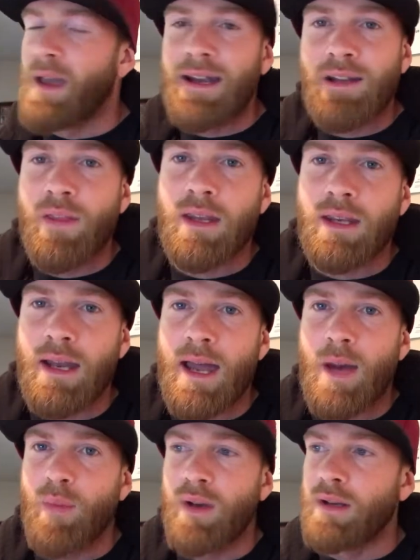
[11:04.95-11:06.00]
Anything can
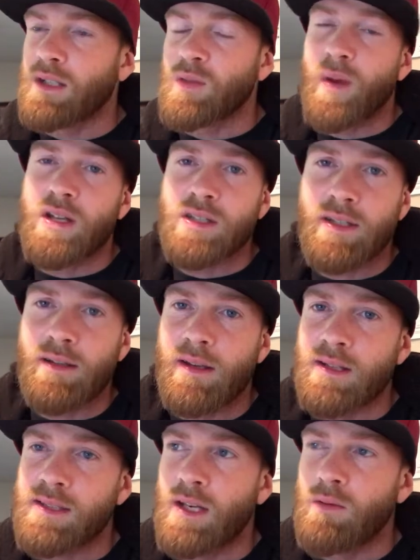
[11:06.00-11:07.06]
happen, especially,
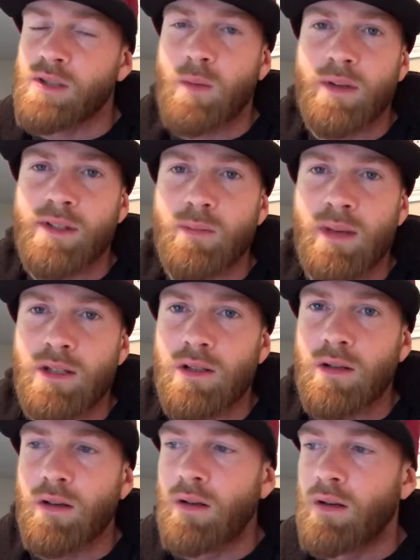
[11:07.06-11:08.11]
like I said, with some of those
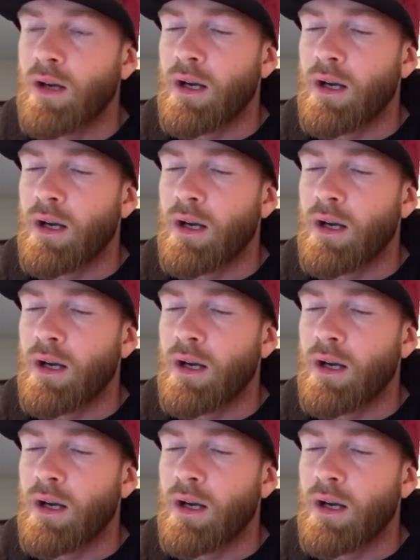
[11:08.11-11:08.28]
major